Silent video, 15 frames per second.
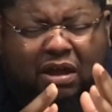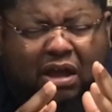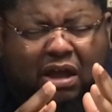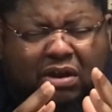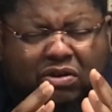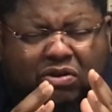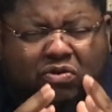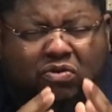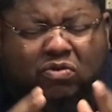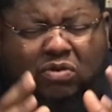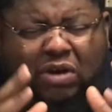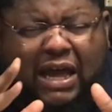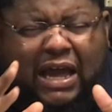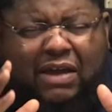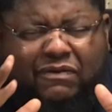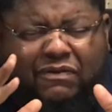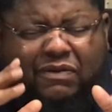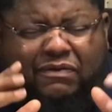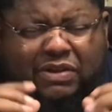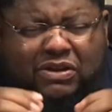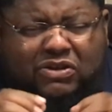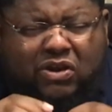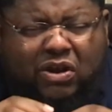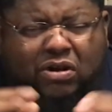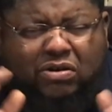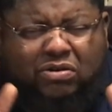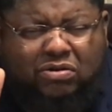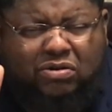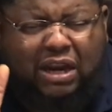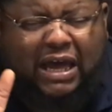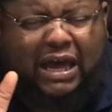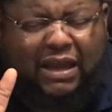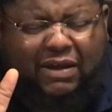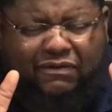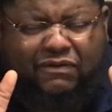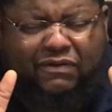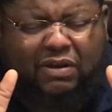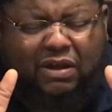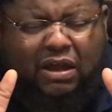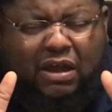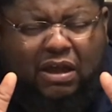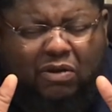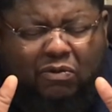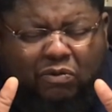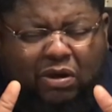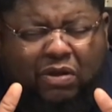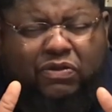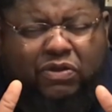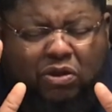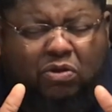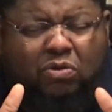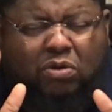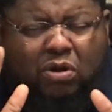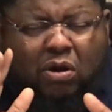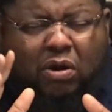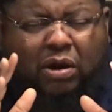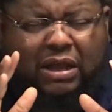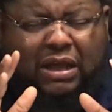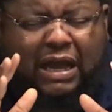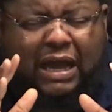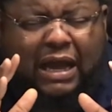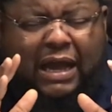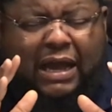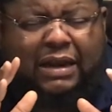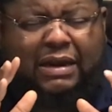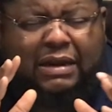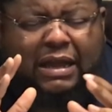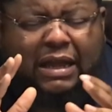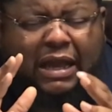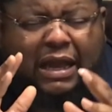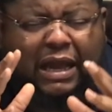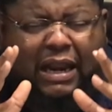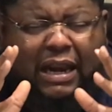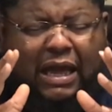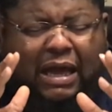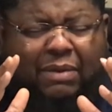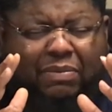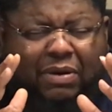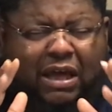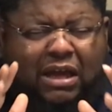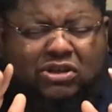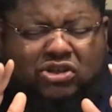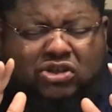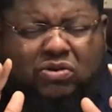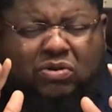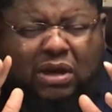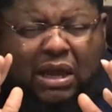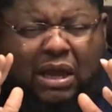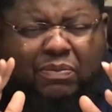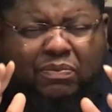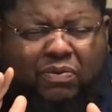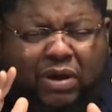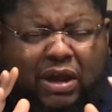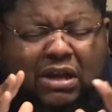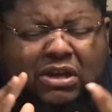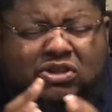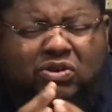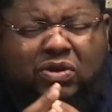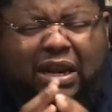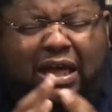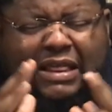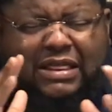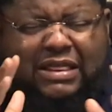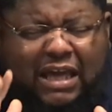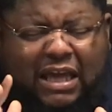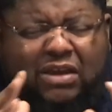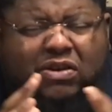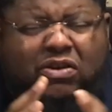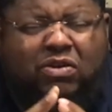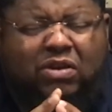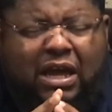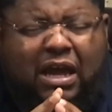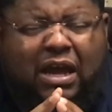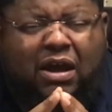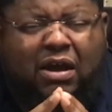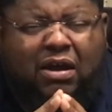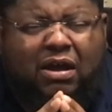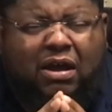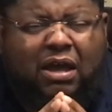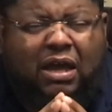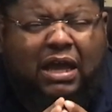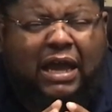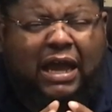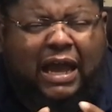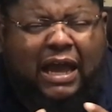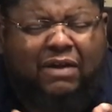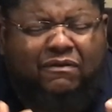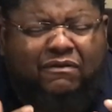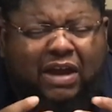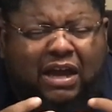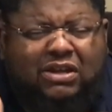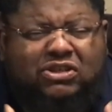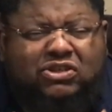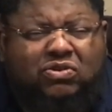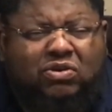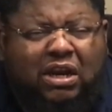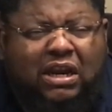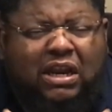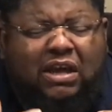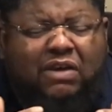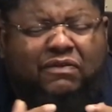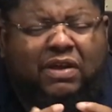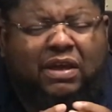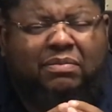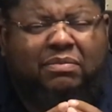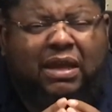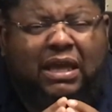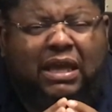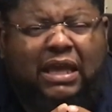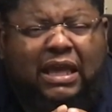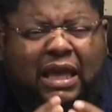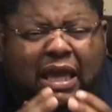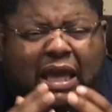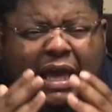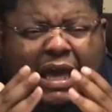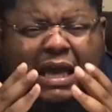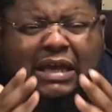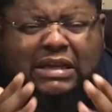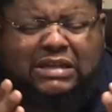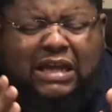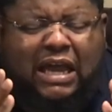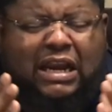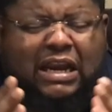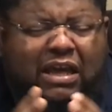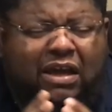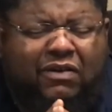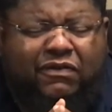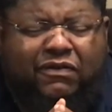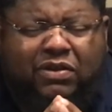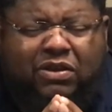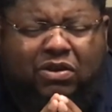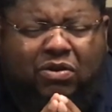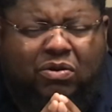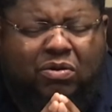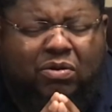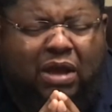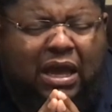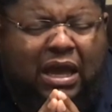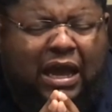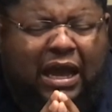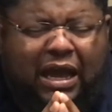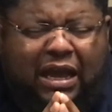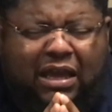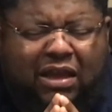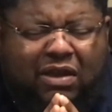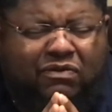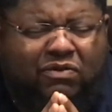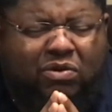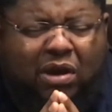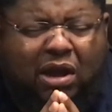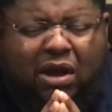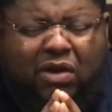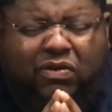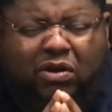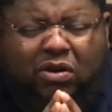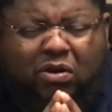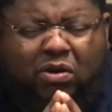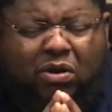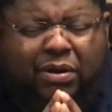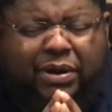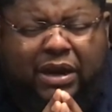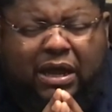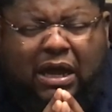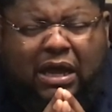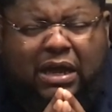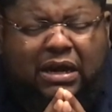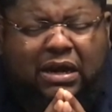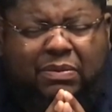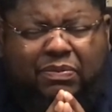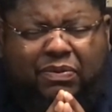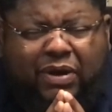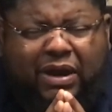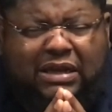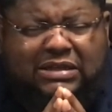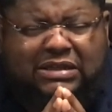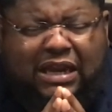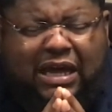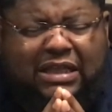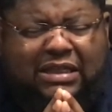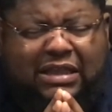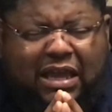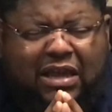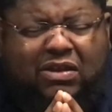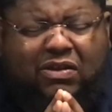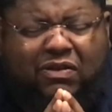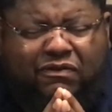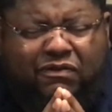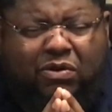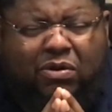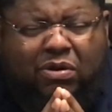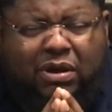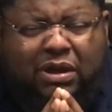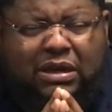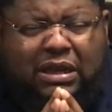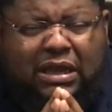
eternal life with you, Lord God. And I bless you and I praise you and I thank you now. I invite you to live in me as I live for you. I give you all the glory, the honor, and the praise, and I thank you for it